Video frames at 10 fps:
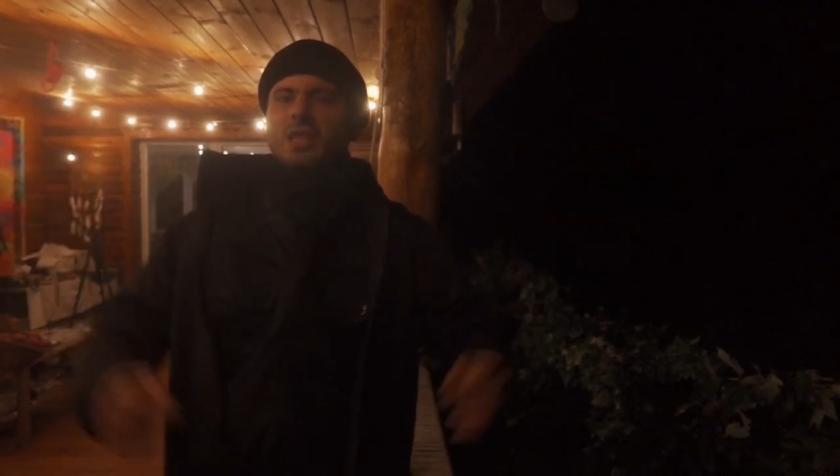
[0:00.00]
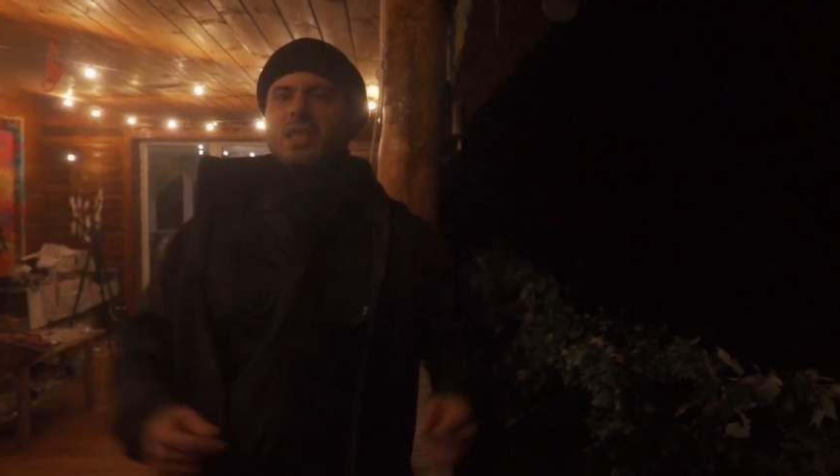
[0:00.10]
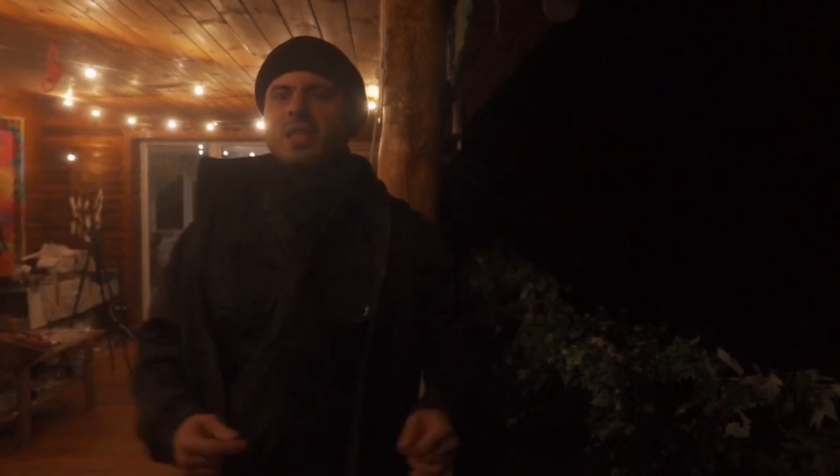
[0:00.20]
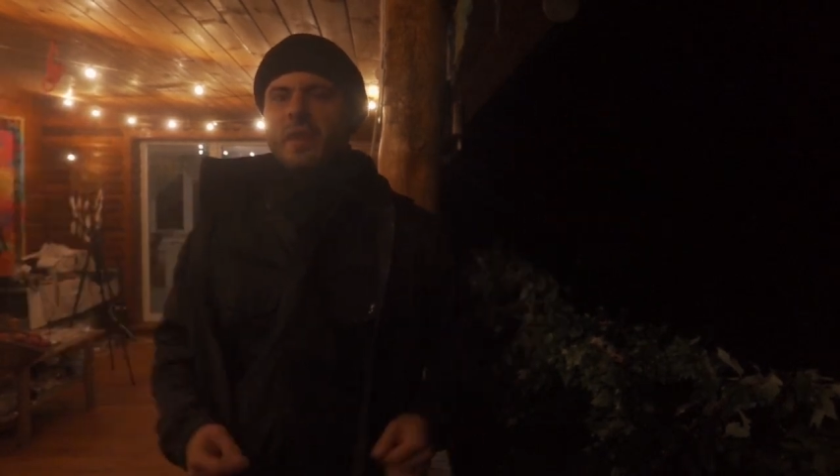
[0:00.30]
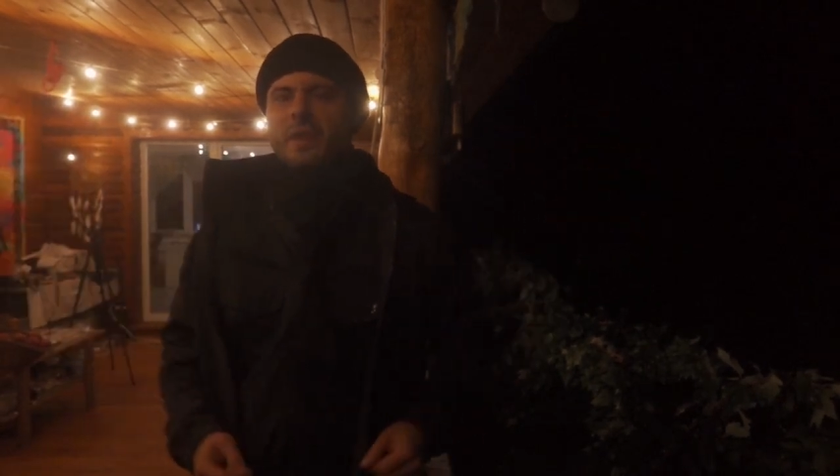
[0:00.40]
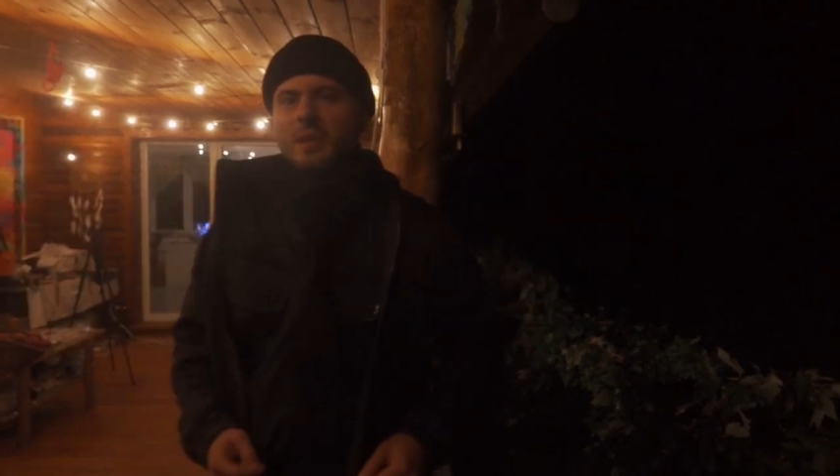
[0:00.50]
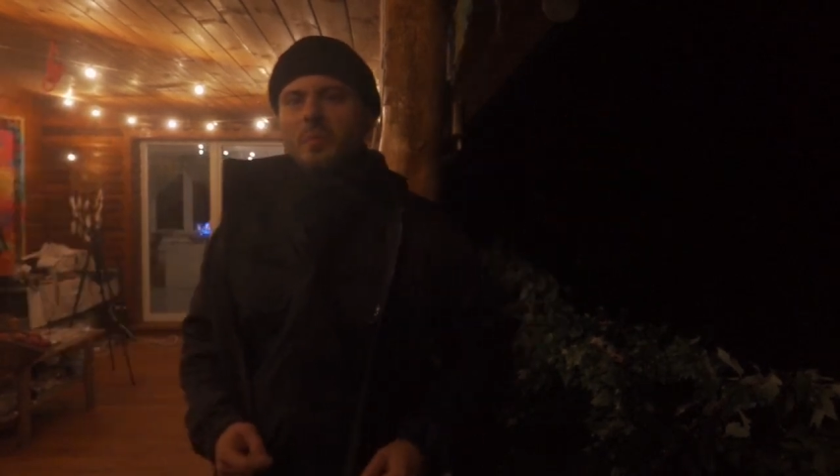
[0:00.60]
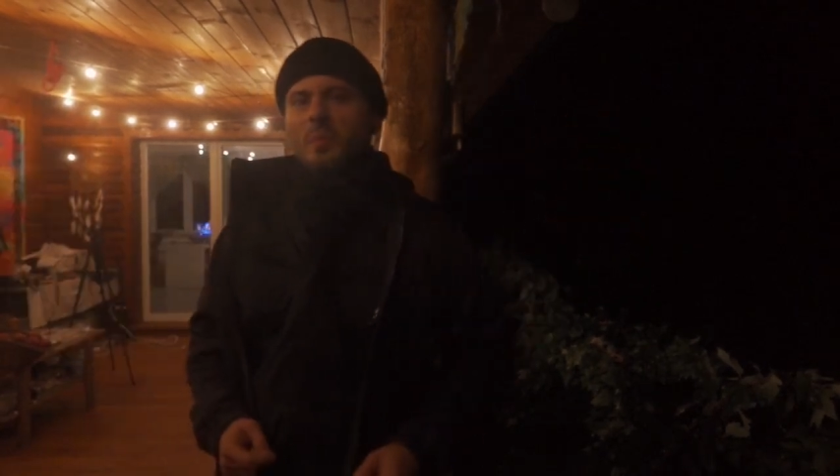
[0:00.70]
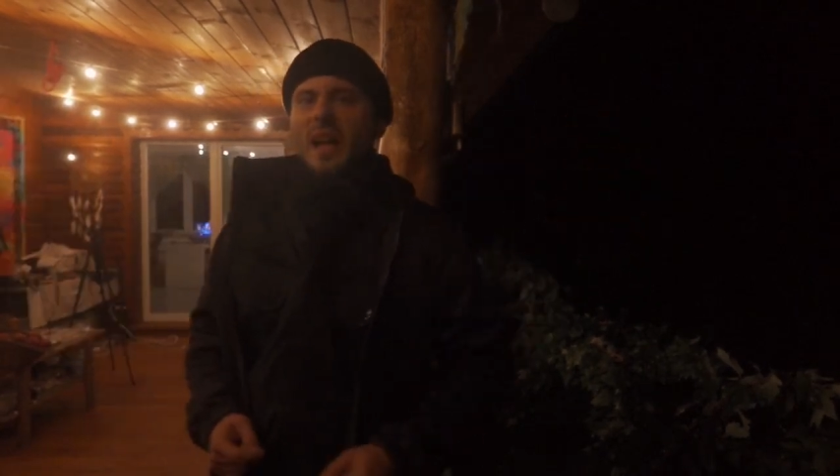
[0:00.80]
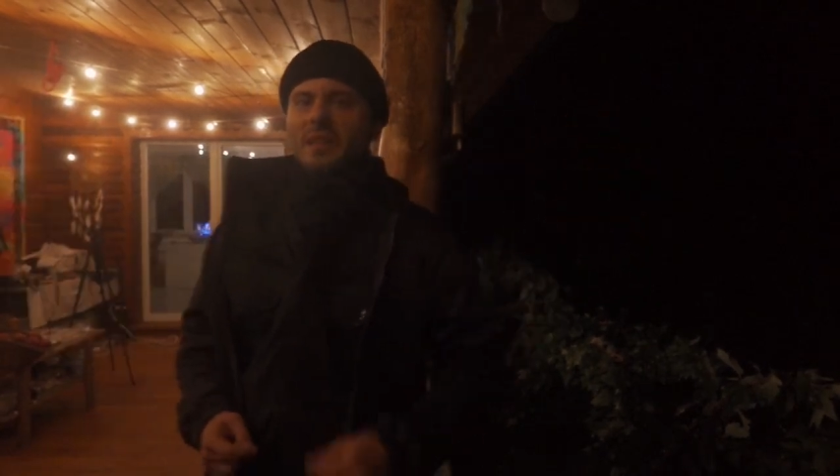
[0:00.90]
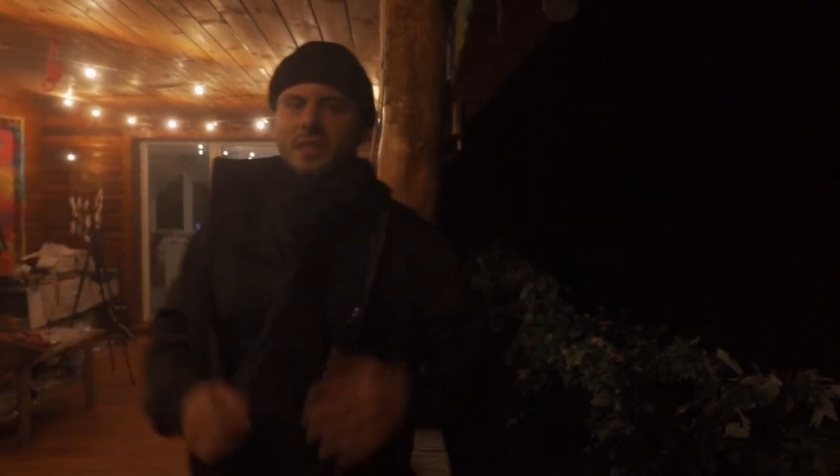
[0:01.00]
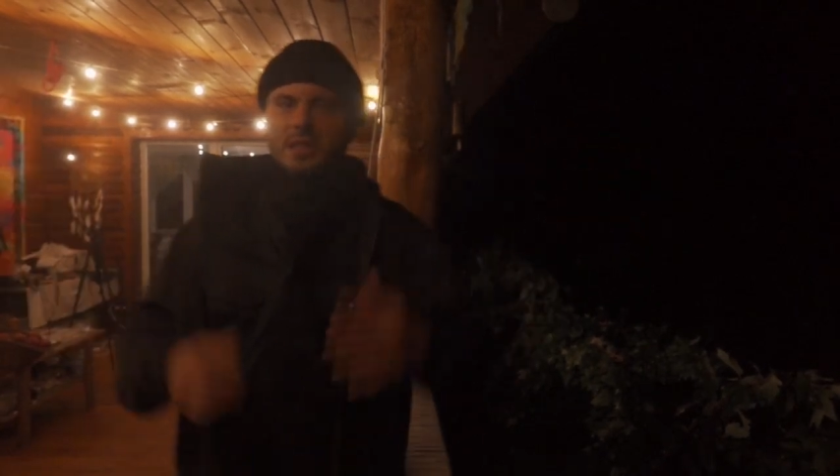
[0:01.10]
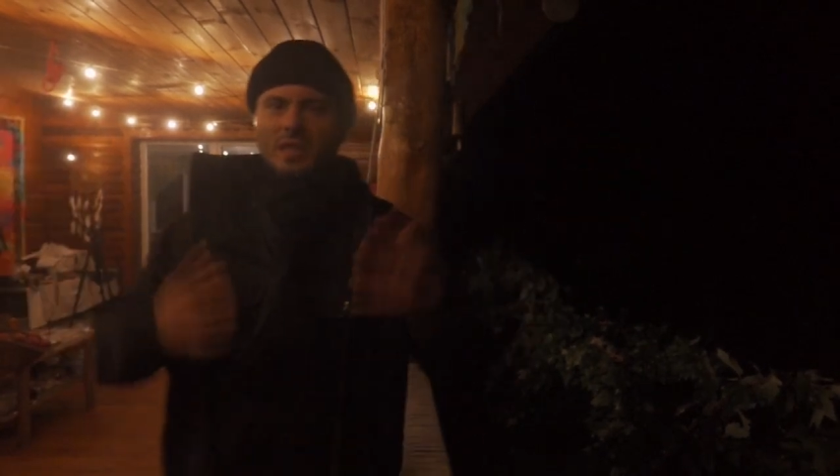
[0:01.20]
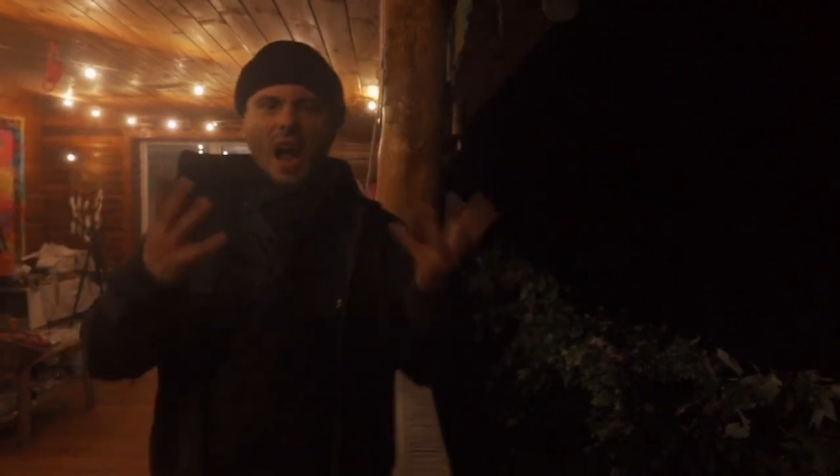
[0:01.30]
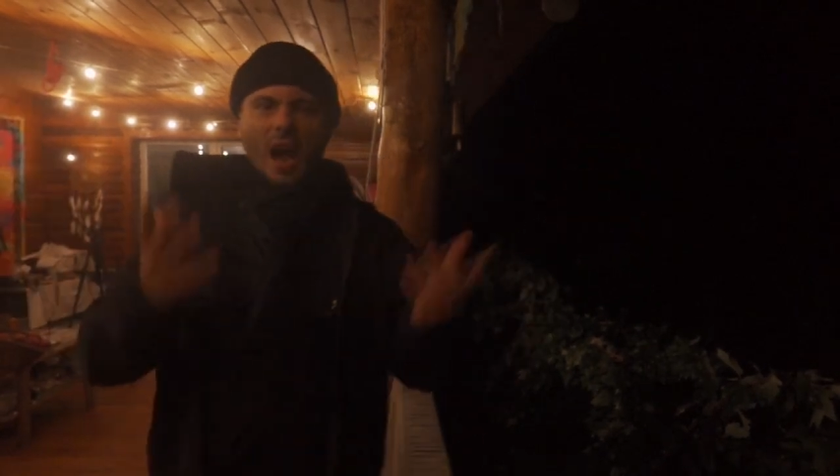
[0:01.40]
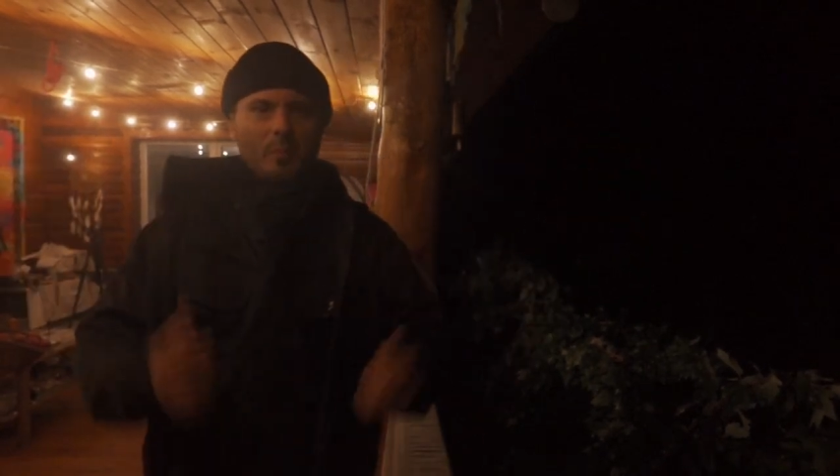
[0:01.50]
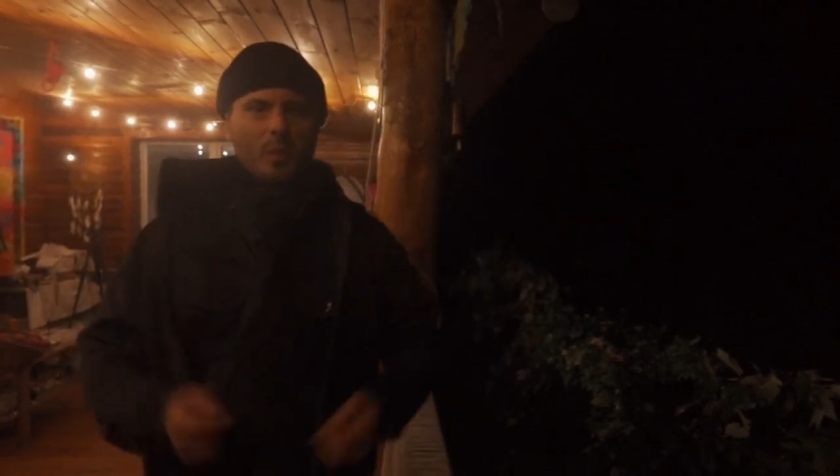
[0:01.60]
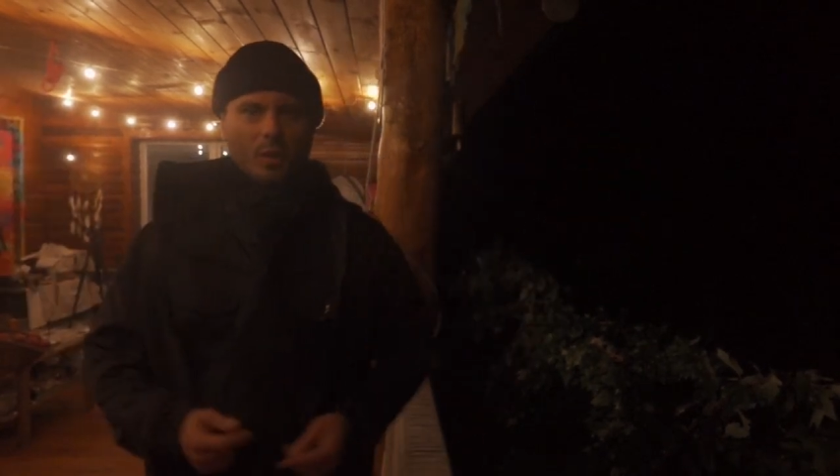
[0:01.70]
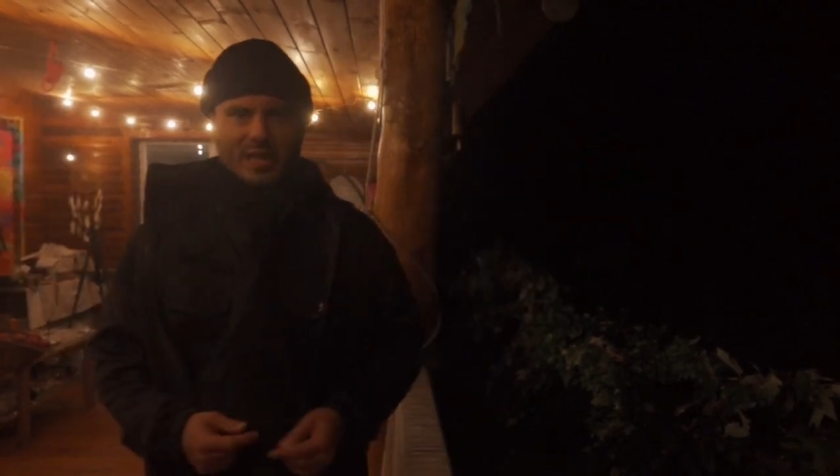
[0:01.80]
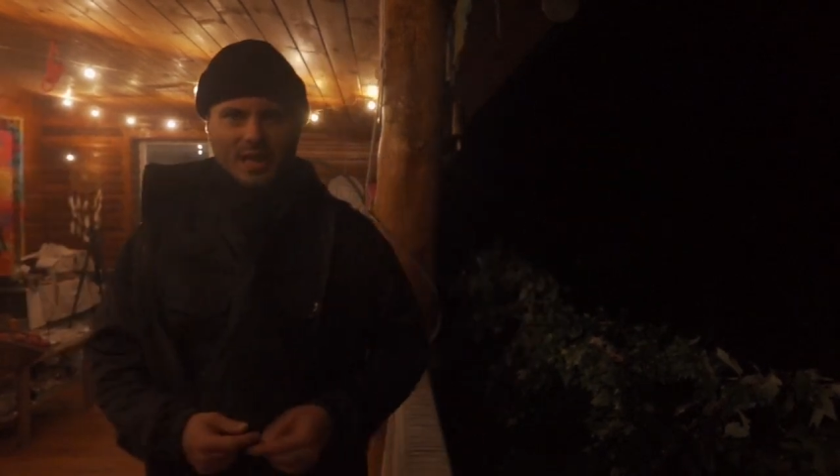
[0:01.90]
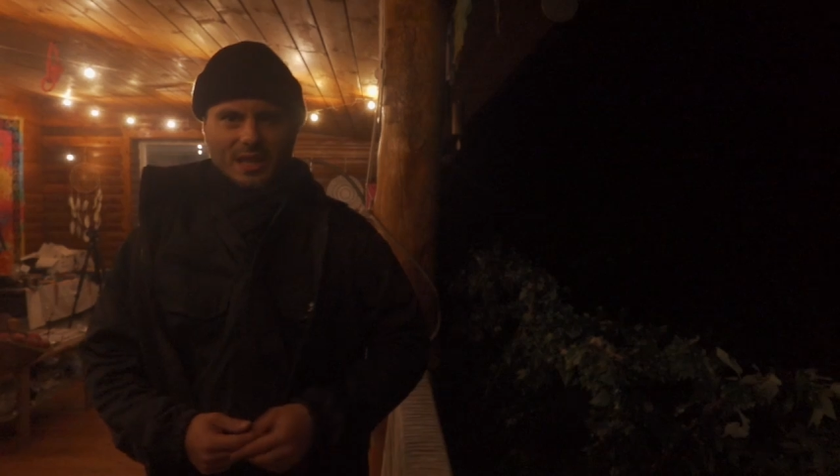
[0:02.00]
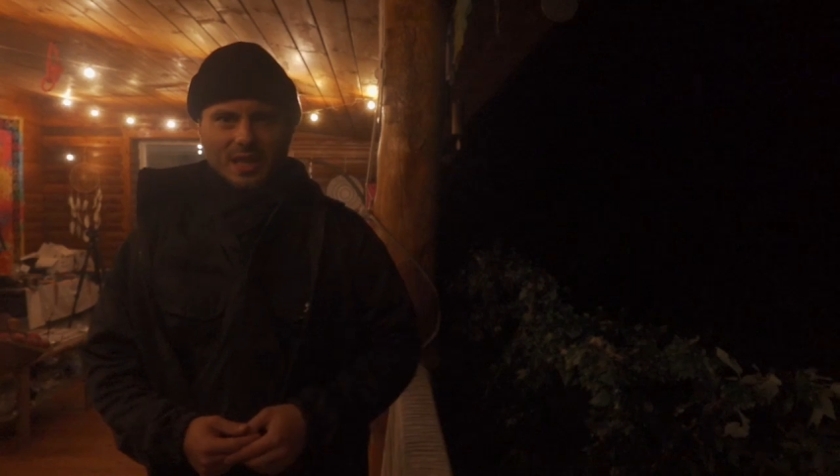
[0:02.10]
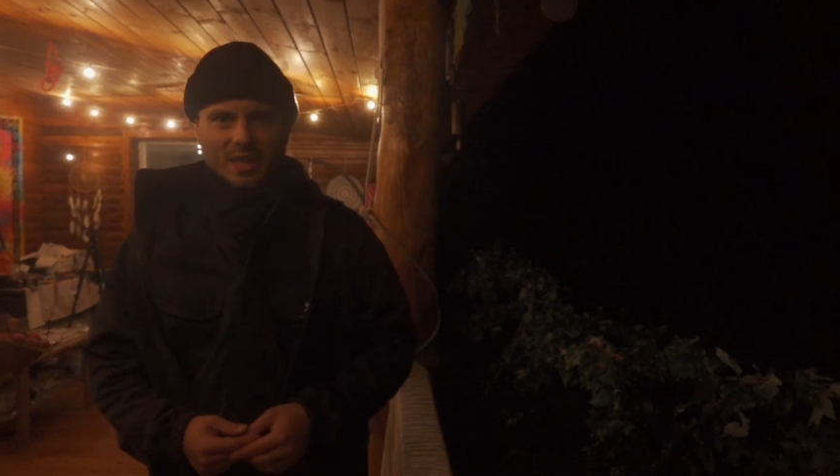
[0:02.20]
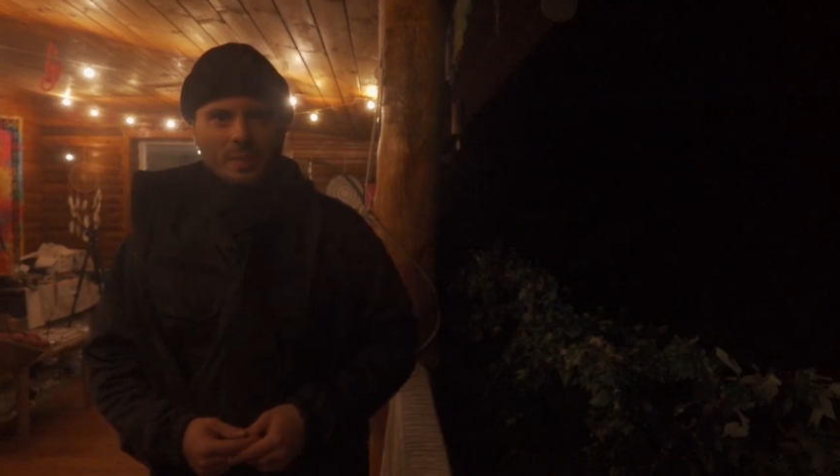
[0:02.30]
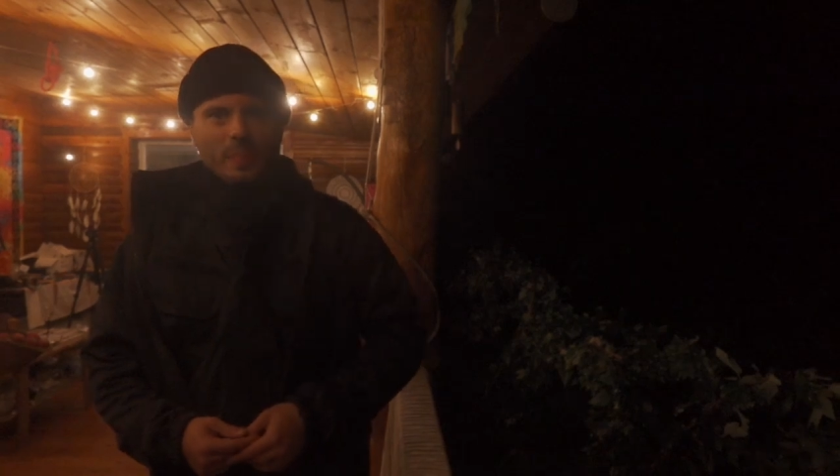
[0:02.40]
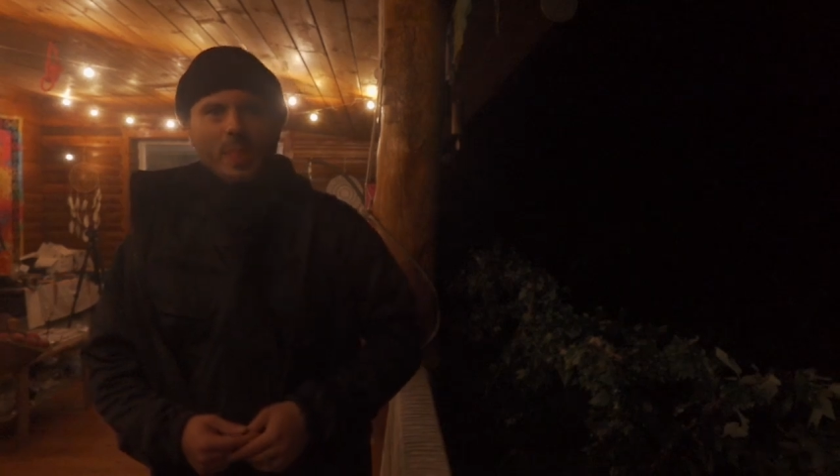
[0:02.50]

the seven planets in hypostasis,